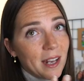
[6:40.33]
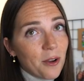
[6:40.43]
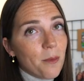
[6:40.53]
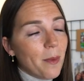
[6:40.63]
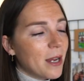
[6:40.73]
I
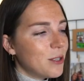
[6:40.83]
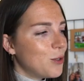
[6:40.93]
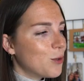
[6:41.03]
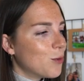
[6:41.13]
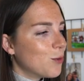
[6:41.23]

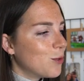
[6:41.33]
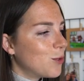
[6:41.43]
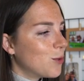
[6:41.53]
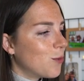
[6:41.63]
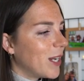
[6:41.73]
recommend you
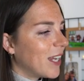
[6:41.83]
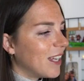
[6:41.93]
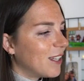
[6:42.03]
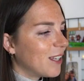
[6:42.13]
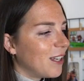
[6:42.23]
doing
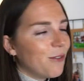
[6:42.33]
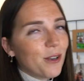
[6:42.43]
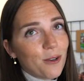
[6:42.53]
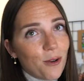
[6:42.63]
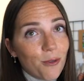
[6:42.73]
it if
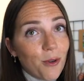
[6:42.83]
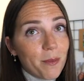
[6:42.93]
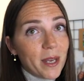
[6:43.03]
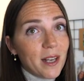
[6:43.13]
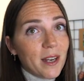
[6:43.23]
you're not
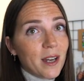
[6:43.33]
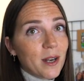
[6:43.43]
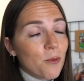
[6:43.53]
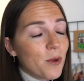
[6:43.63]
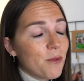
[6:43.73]

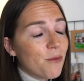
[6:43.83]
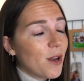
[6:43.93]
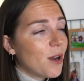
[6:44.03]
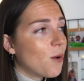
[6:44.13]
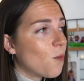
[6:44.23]
familiar with uh,